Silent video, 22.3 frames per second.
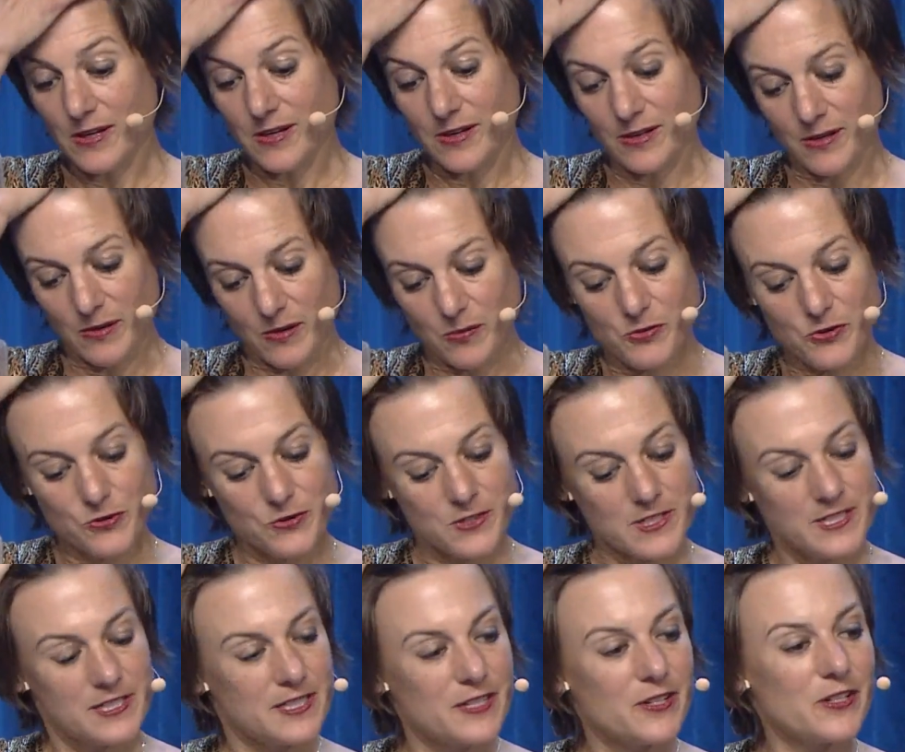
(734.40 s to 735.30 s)

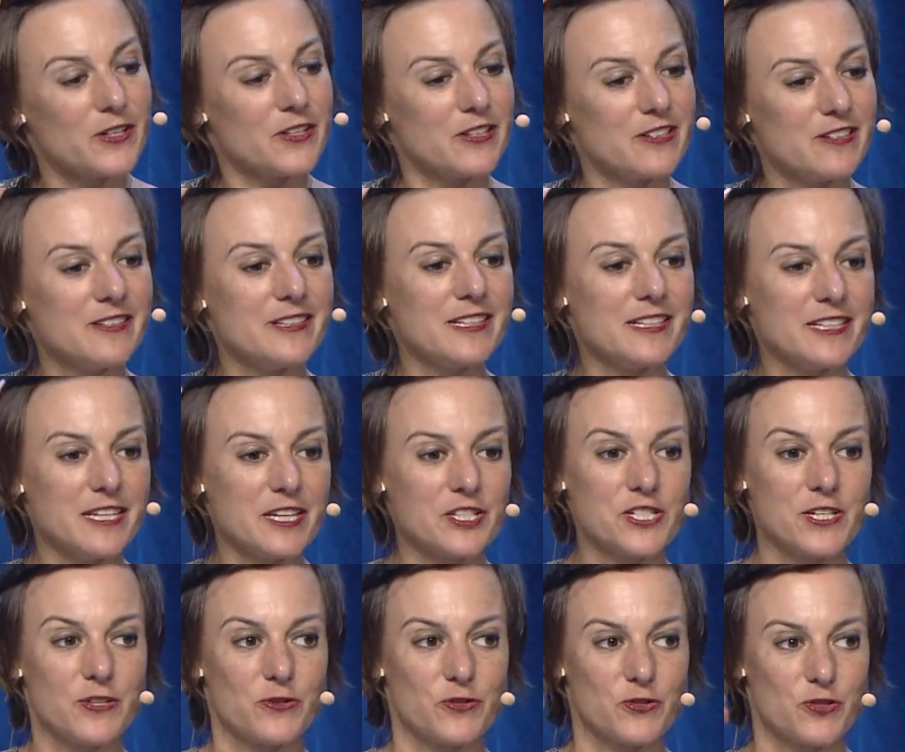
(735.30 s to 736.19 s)
Obviously, the
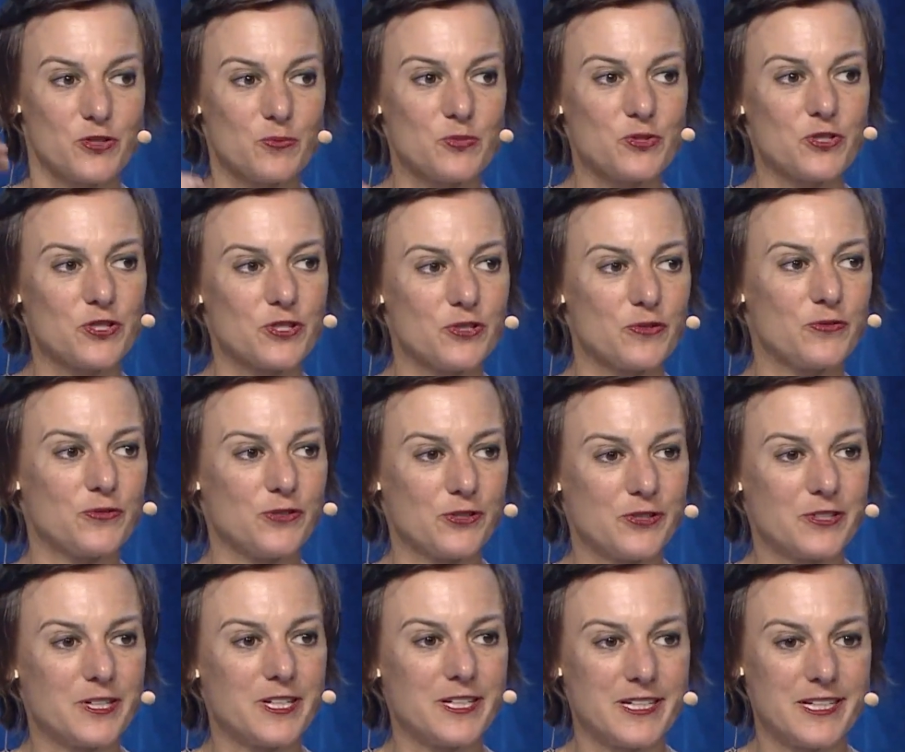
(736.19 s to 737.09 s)
energy consumption
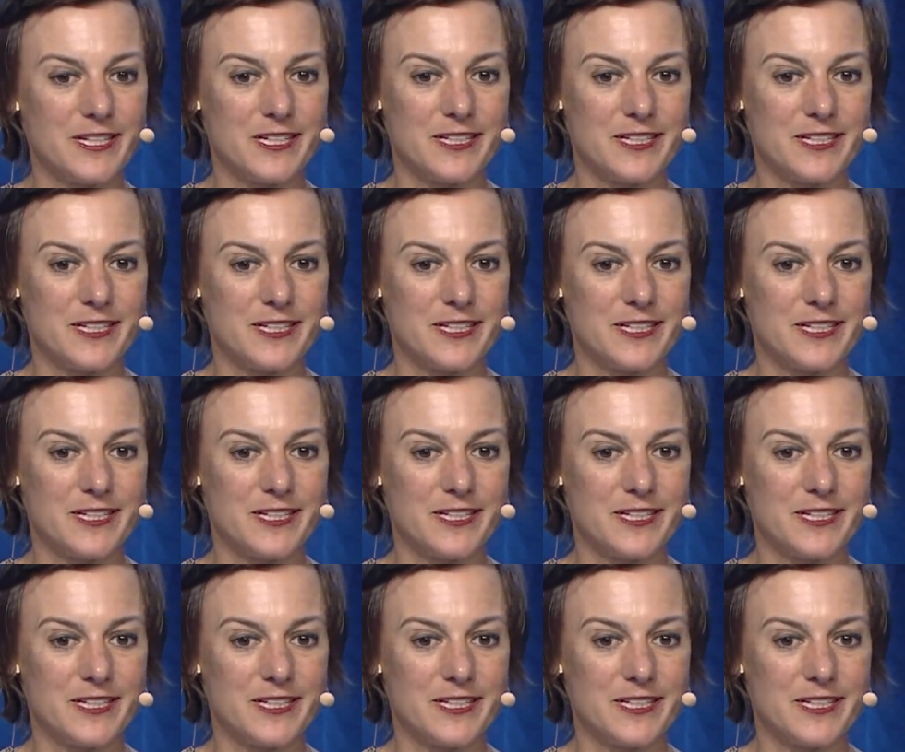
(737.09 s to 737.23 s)
for,